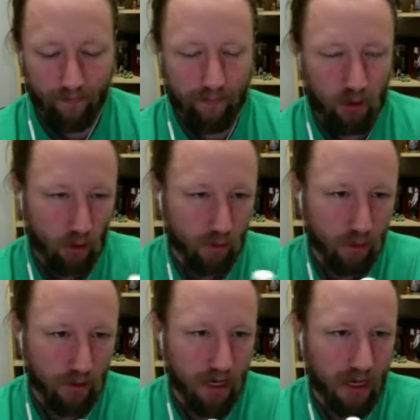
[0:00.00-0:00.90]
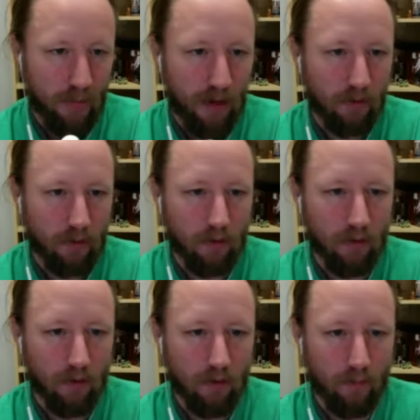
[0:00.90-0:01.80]
stormtroopers that came out
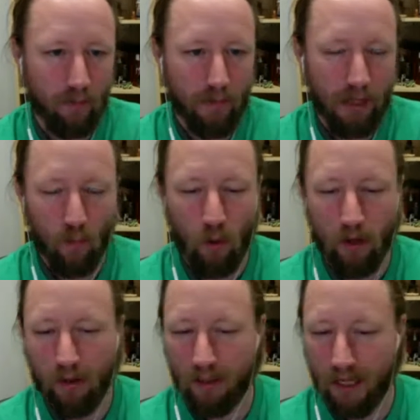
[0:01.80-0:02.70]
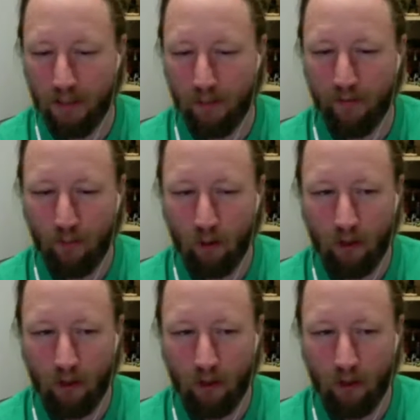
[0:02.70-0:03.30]
in one of the sets before,